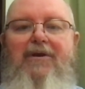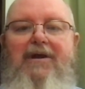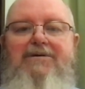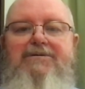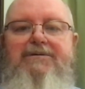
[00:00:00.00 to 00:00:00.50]
the
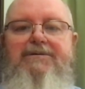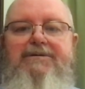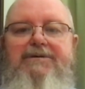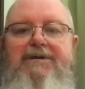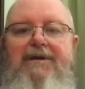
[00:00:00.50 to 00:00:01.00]

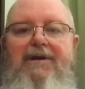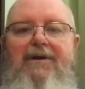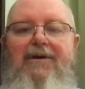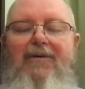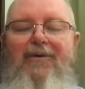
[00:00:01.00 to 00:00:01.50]
nations.
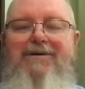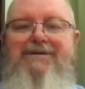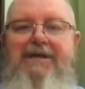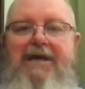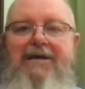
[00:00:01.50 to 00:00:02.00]
What is
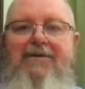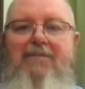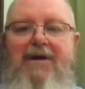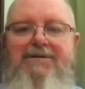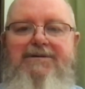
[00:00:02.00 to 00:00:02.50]
the kingdom
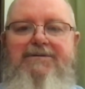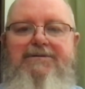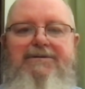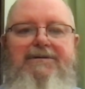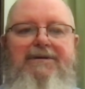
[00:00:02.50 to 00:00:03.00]

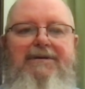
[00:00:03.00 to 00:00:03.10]
message?